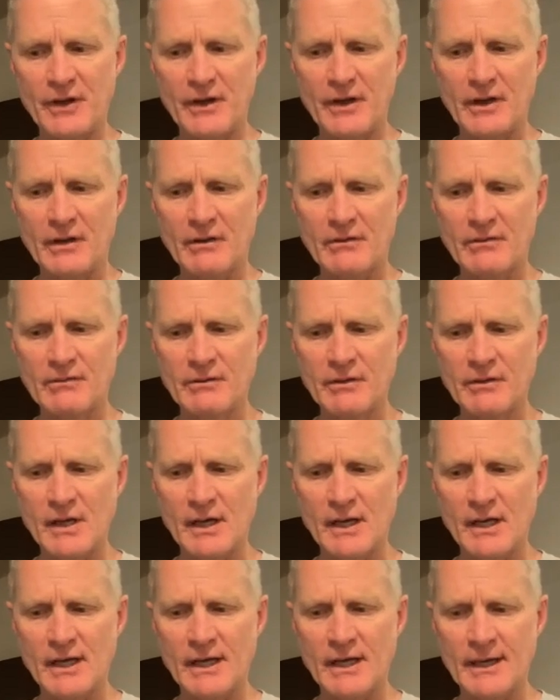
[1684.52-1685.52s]
there
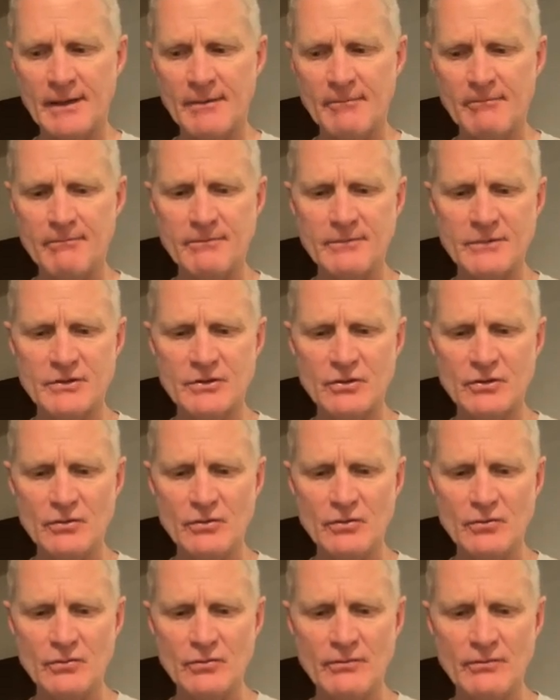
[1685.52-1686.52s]

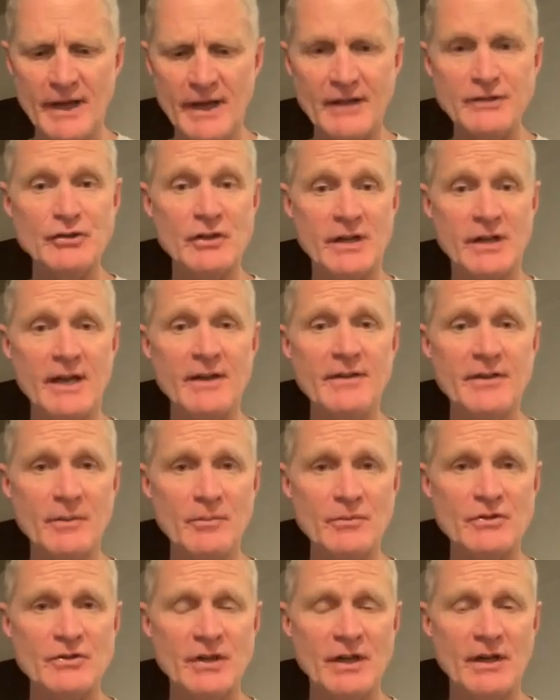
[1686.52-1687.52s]
to educate
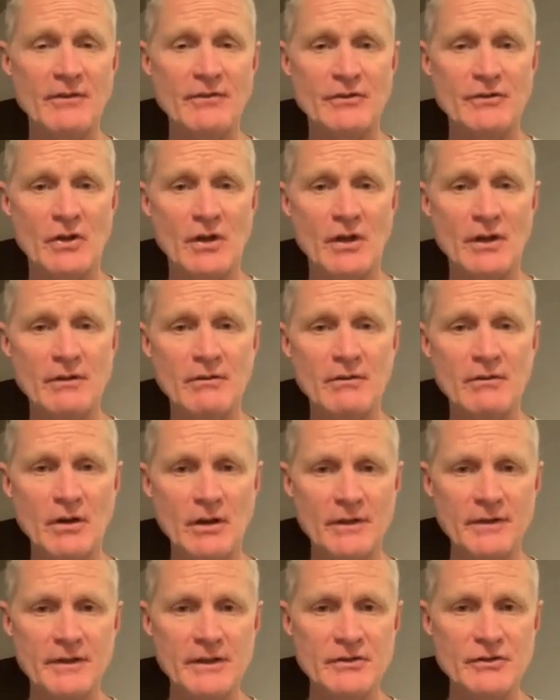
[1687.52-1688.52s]
themselves
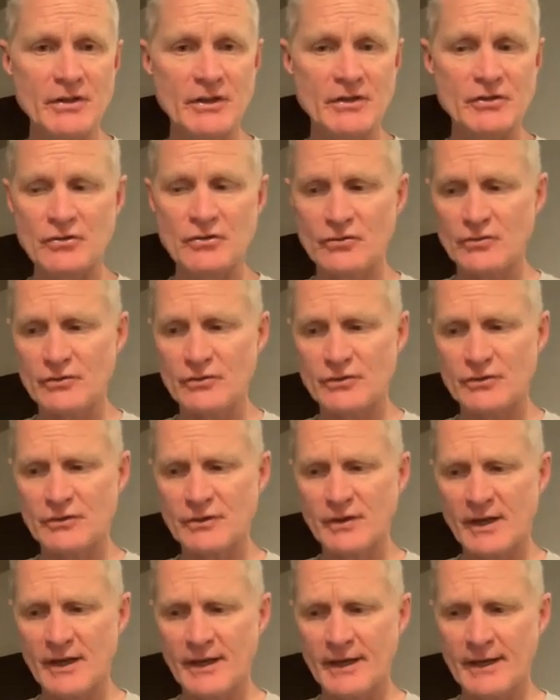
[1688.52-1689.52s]
on these issues.
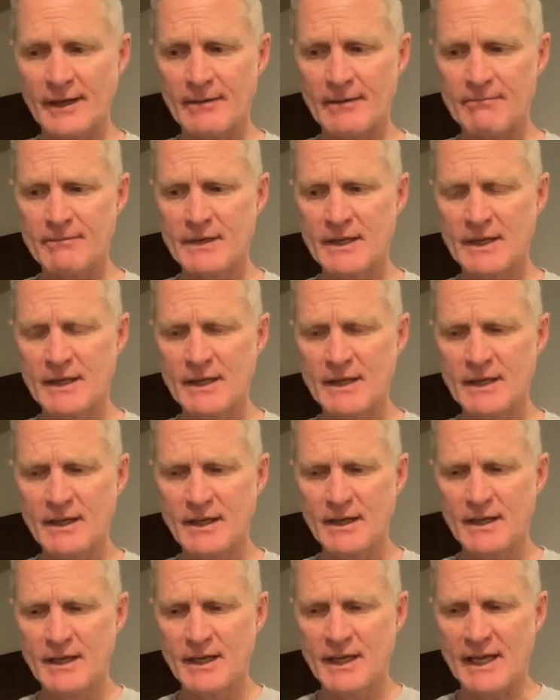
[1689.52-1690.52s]
And
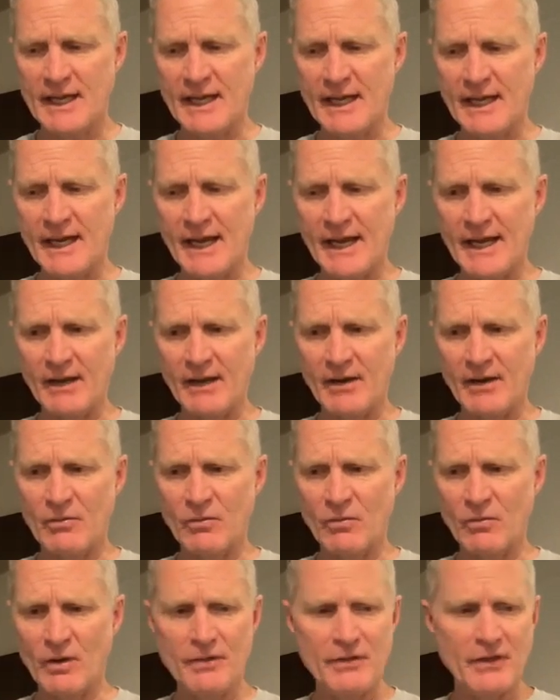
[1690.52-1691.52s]

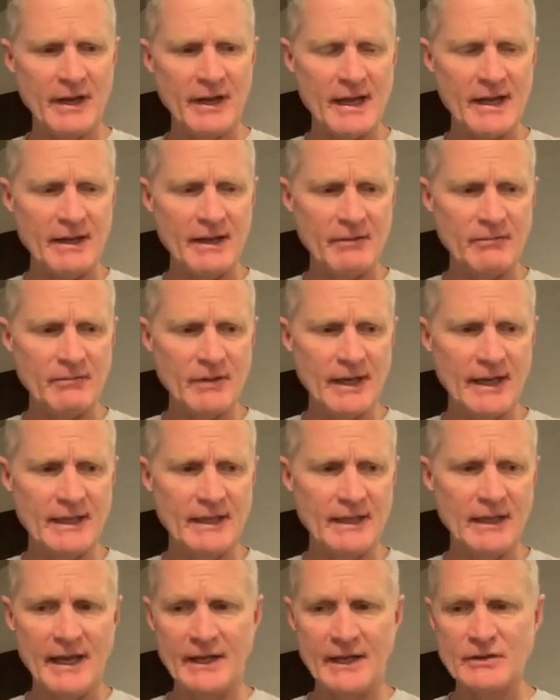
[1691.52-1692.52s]
one thing I
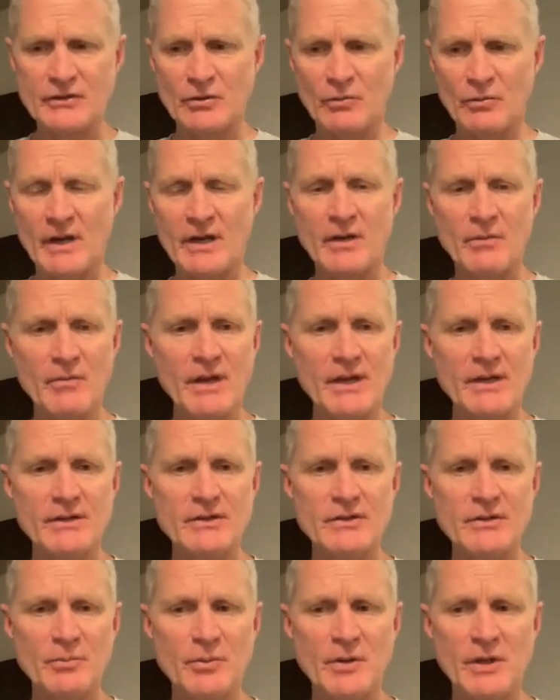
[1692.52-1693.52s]
like to
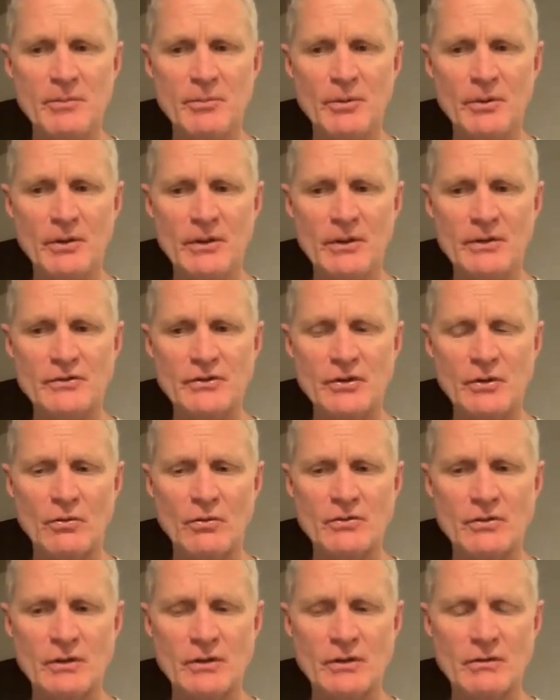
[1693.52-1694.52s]
recommend to people is there
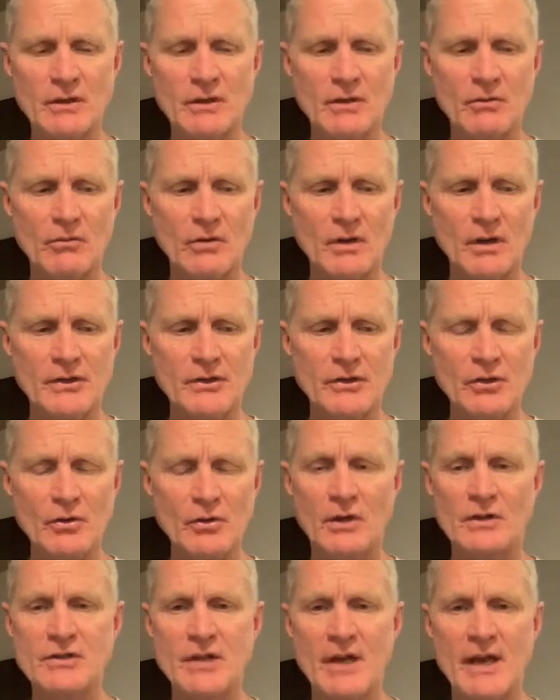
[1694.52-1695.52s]
was a New
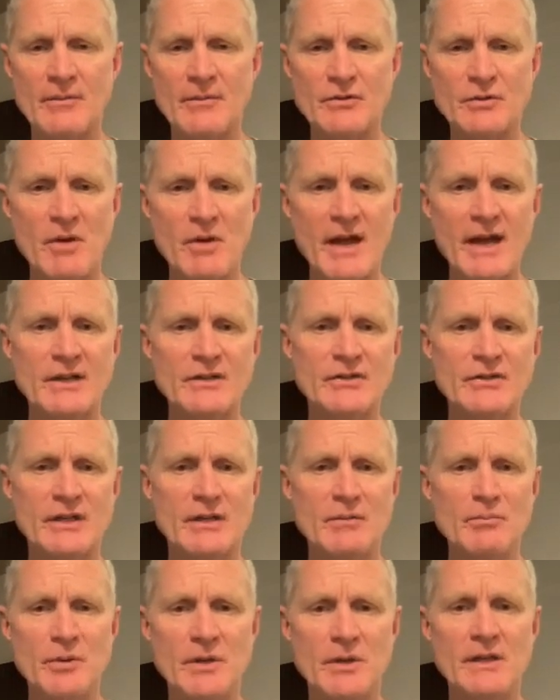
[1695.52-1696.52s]
York Times
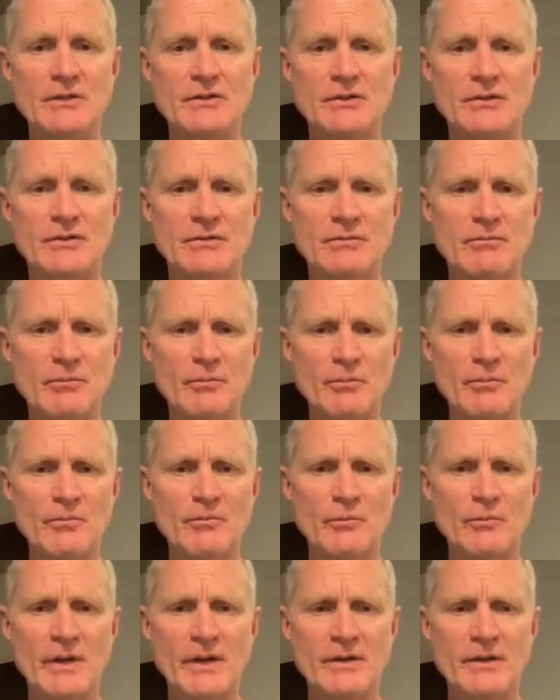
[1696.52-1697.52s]
Magazine piece
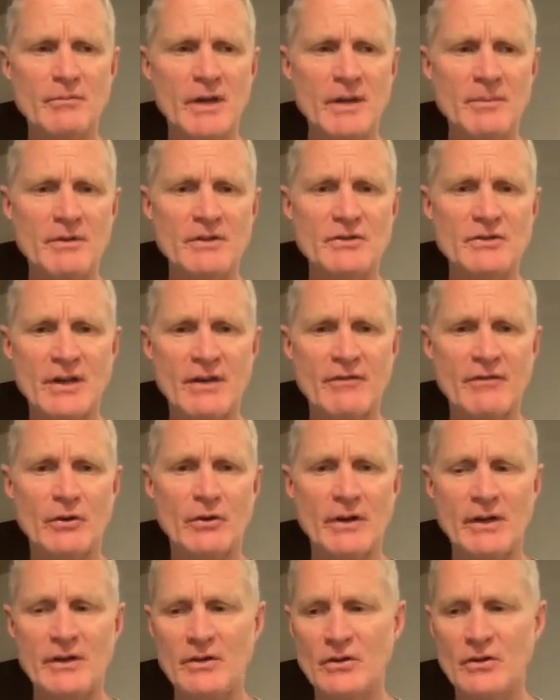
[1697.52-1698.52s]
written maybe 7
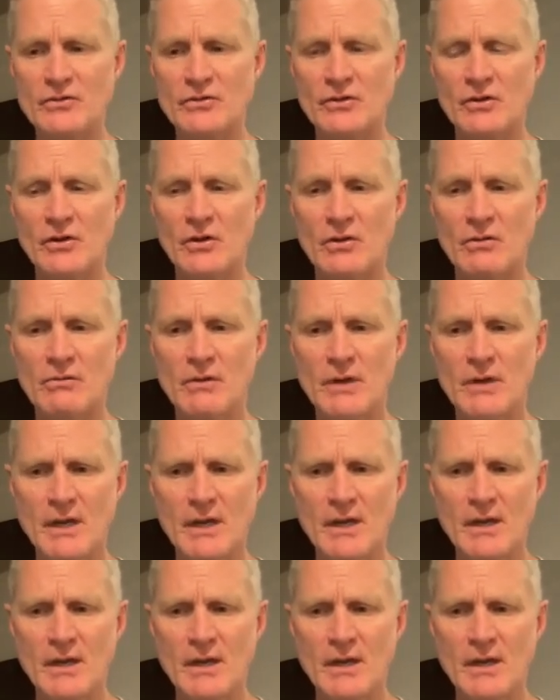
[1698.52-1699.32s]
or 8 years ago,